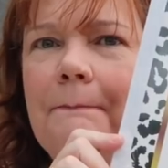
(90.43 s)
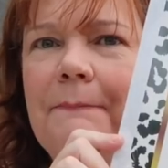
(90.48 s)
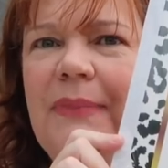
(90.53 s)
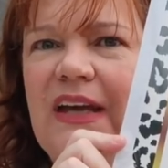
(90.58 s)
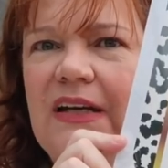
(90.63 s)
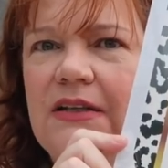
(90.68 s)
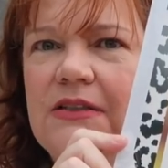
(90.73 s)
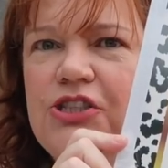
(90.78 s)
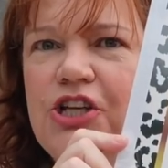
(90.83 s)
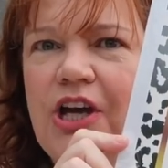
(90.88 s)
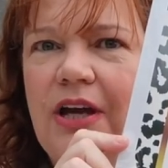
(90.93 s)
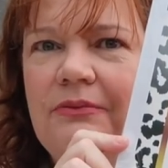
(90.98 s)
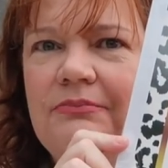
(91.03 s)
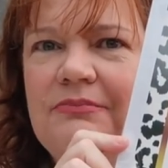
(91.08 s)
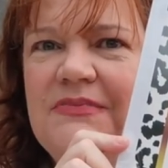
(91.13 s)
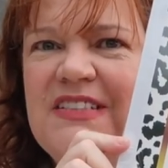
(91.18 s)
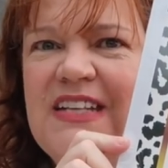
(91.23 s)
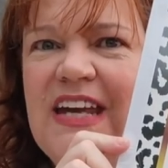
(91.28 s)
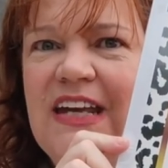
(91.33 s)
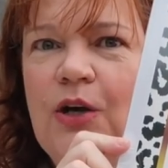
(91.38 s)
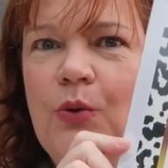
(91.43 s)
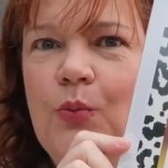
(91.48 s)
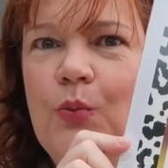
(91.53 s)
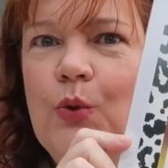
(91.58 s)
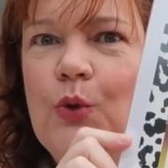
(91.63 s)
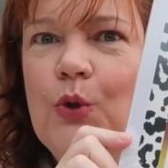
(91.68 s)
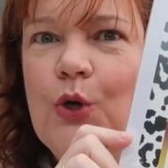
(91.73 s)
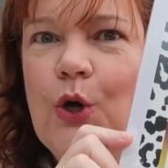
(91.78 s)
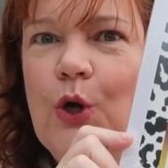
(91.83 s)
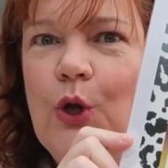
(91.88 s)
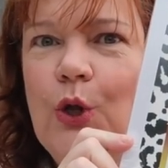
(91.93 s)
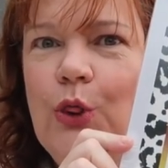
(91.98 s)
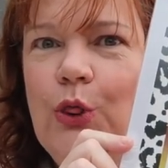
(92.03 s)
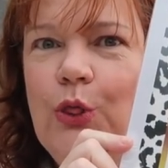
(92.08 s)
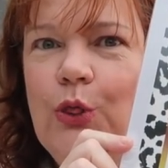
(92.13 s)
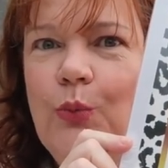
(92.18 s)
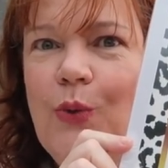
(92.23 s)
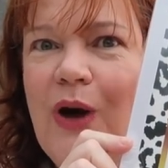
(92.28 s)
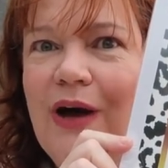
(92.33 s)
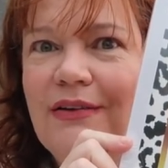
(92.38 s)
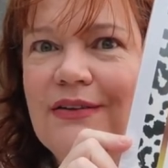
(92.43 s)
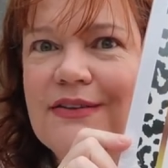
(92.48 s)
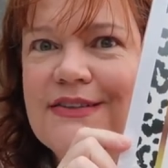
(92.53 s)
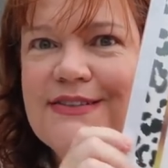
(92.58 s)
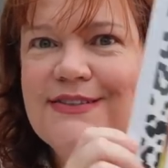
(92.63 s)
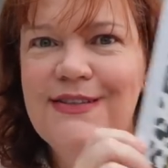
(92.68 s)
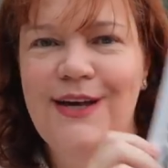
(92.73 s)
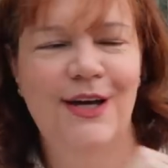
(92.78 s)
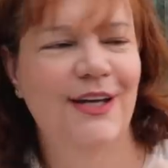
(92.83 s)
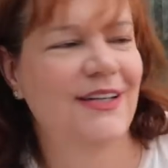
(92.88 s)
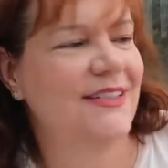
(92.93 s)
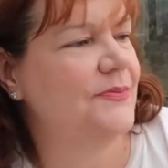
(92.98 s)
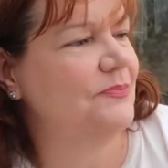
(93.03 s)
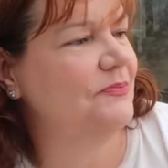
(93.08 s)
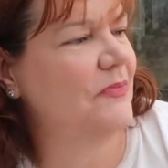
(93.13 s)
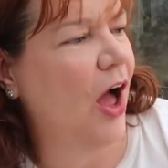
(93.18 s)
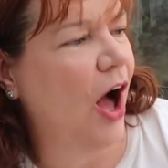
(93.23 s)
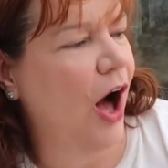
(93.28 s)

picture, take a walk on the wild side.